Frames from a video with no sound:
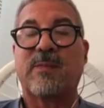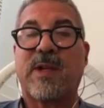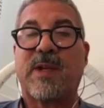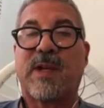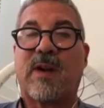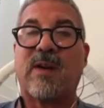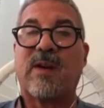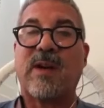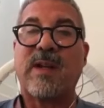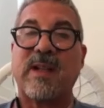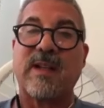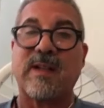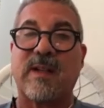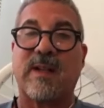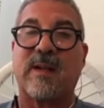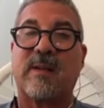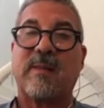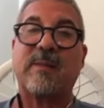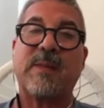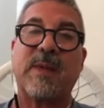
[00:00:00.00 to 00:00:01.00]
But our
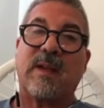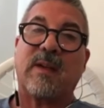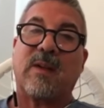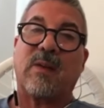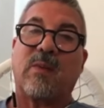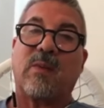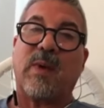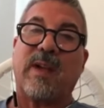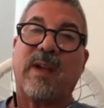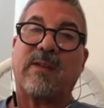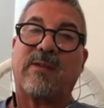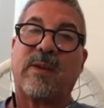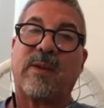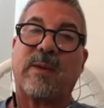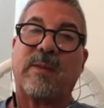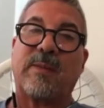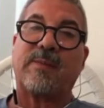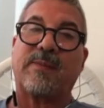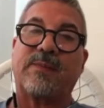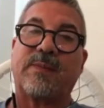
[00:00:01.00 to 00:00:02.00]
income went
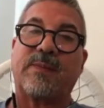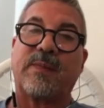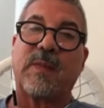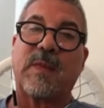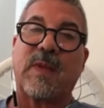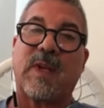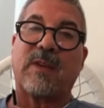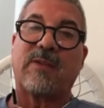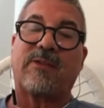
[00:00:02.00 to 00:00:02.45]
from uh,